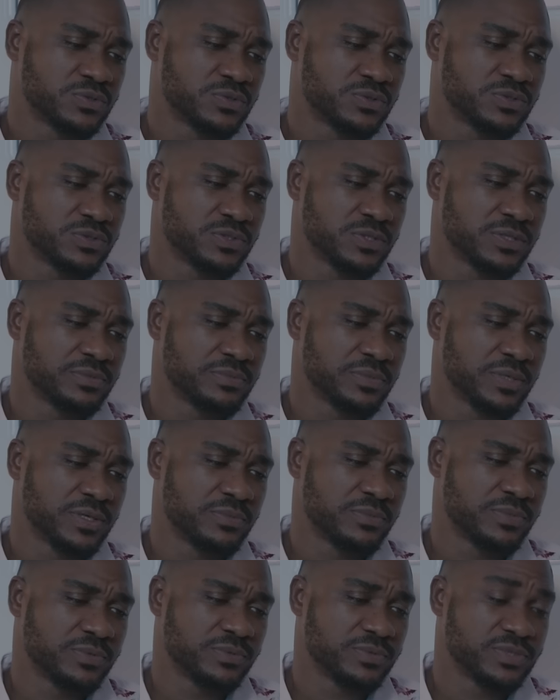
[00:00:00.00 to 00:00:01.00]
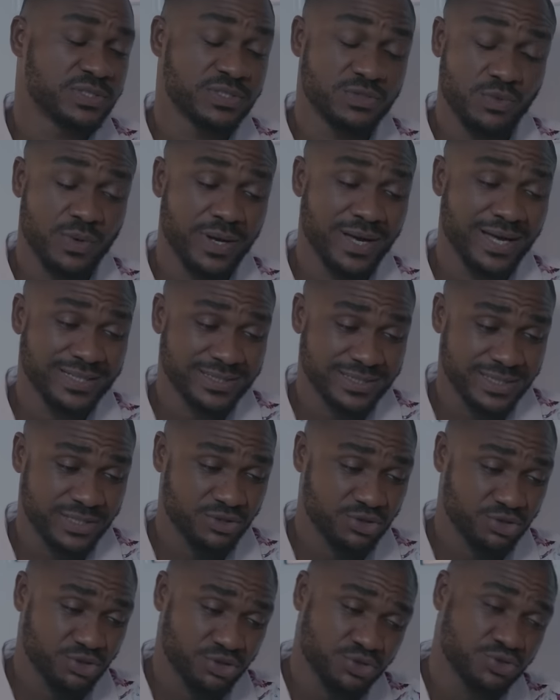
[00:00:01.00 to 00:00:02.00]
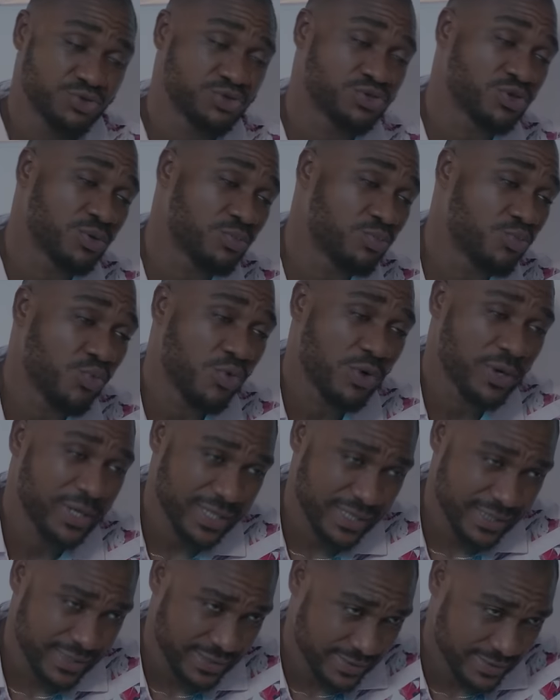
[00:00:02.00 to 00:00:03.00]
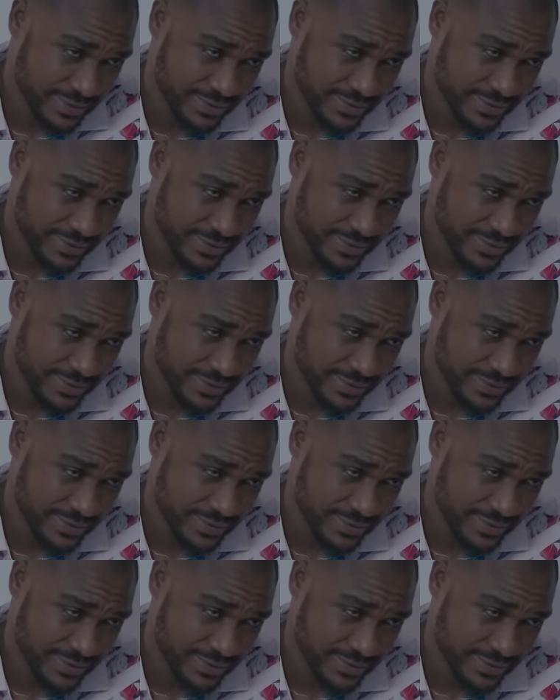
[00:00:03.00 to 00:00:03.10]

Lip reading: So sorry, babe. You see why I said you should stop working?